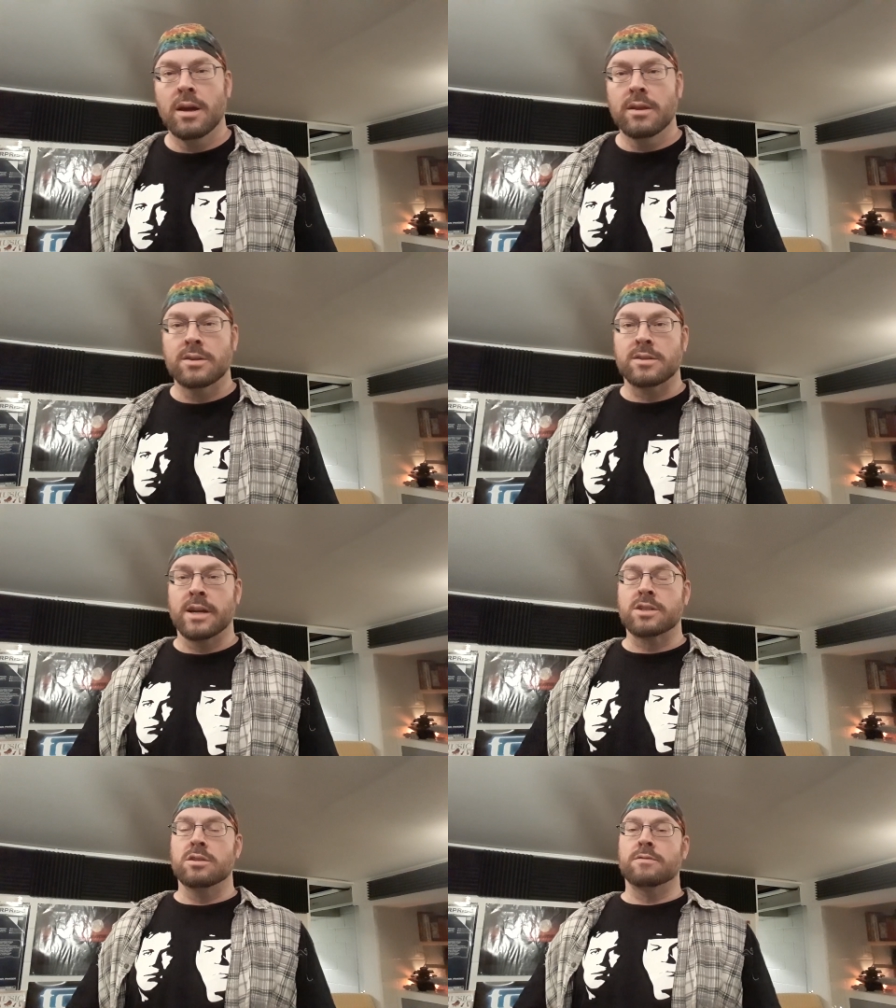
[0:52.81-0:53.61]
This is
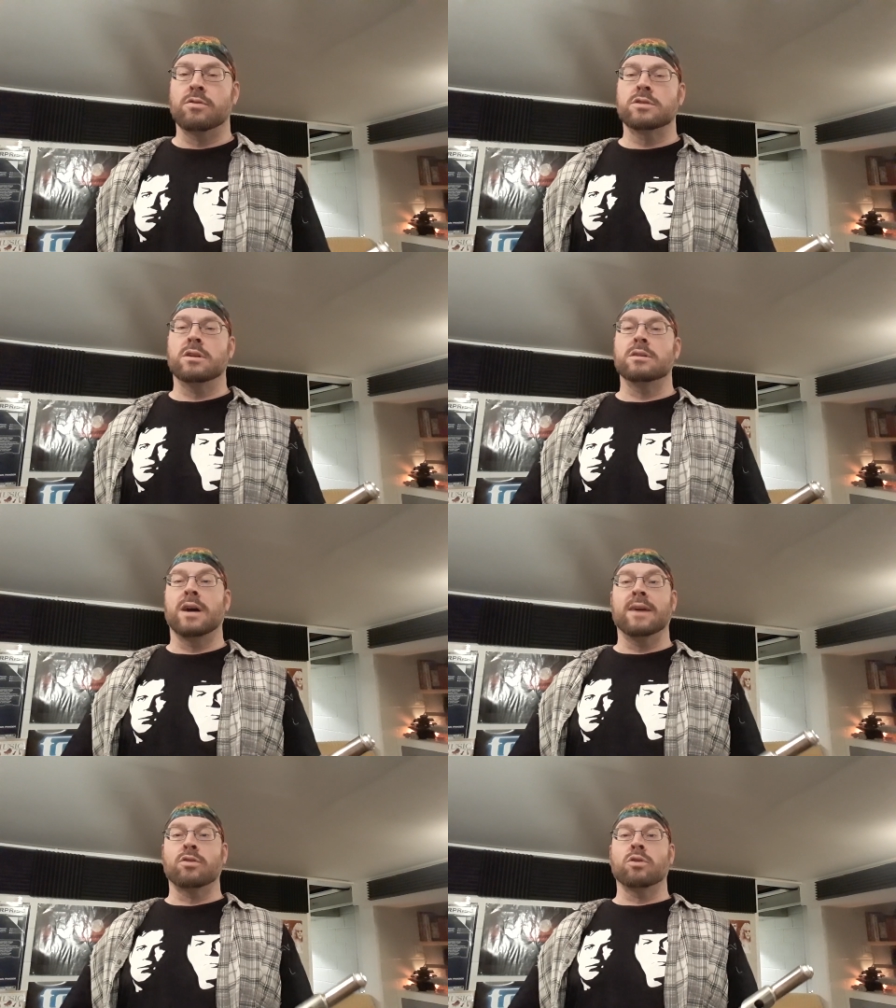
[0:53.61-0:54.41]
actually the first song
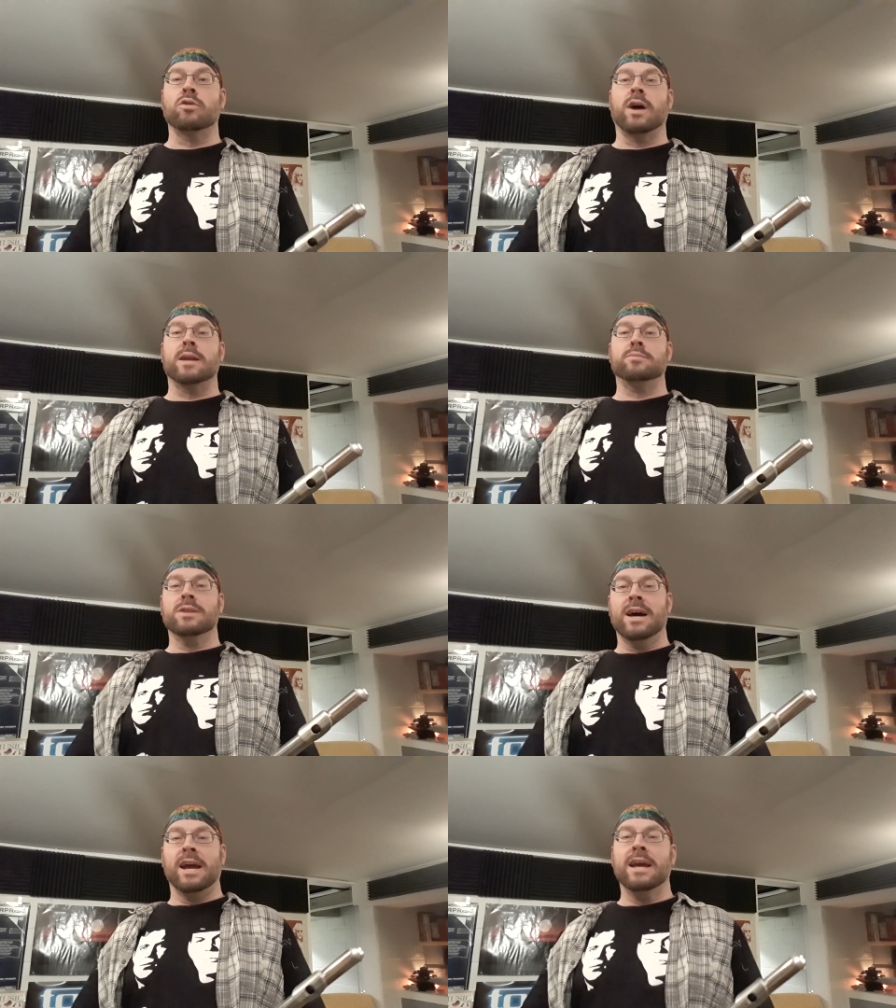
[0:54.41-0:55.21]
I ever learned how to
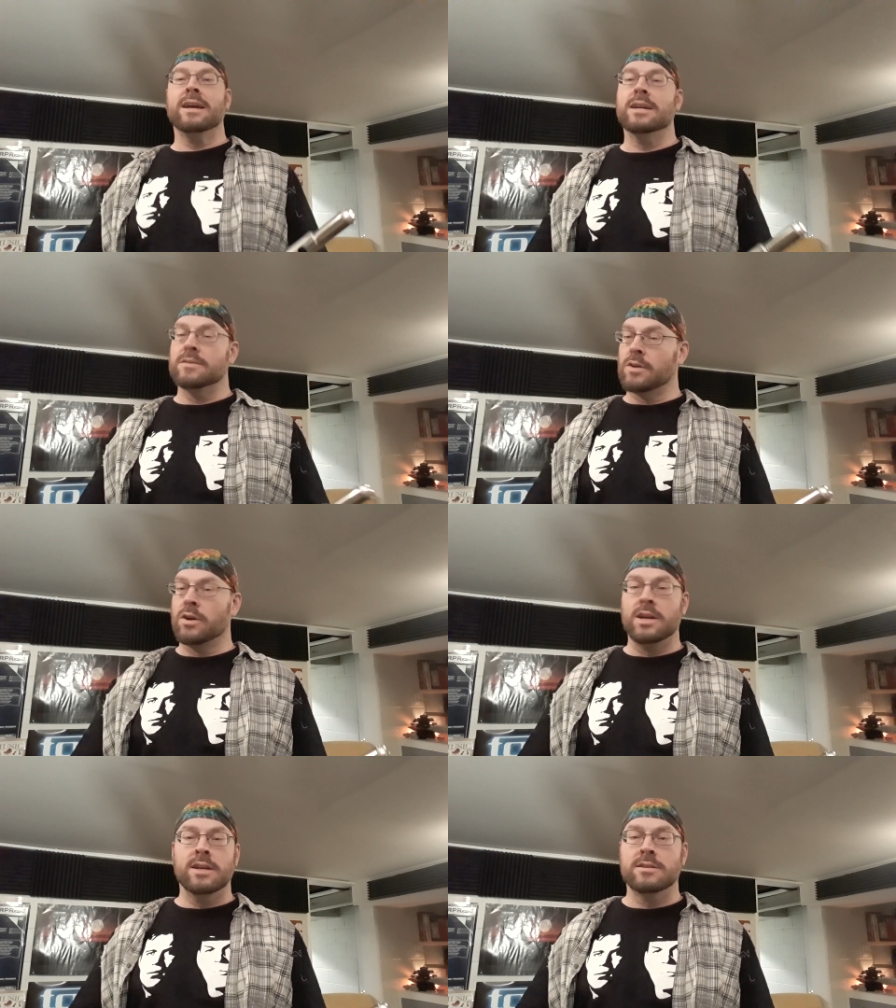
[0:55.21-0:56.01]
play.
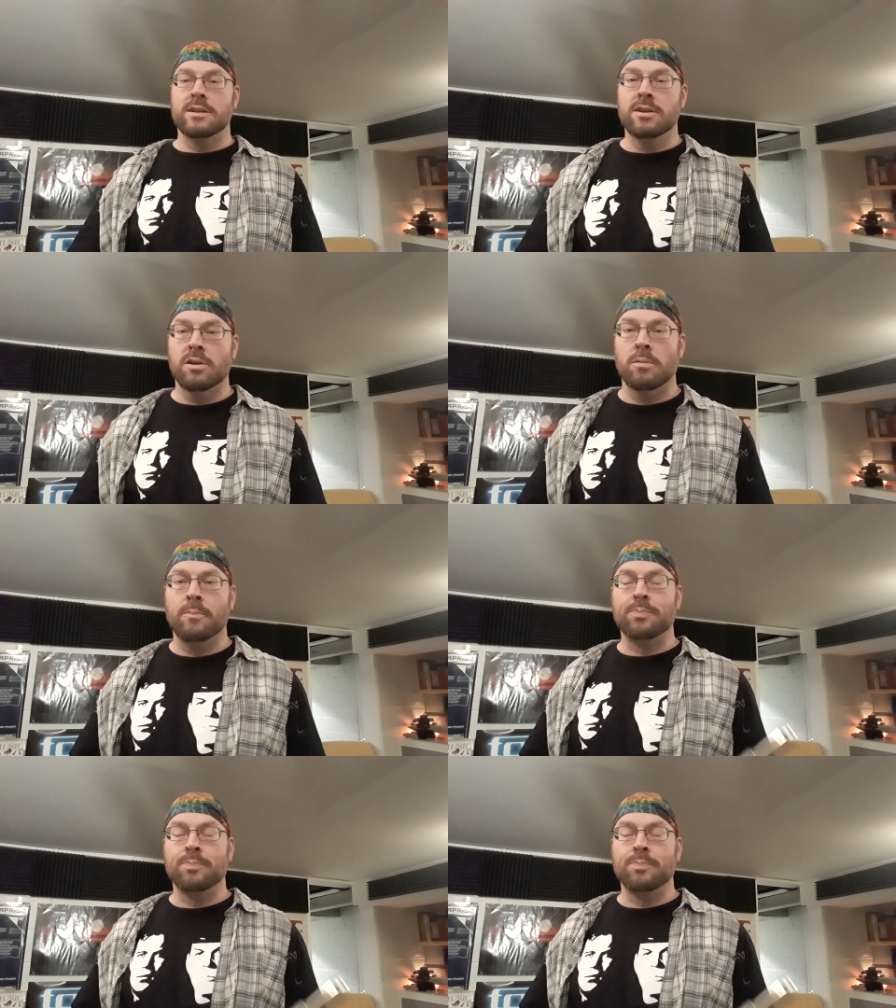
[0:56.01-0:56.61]
Very easy to do.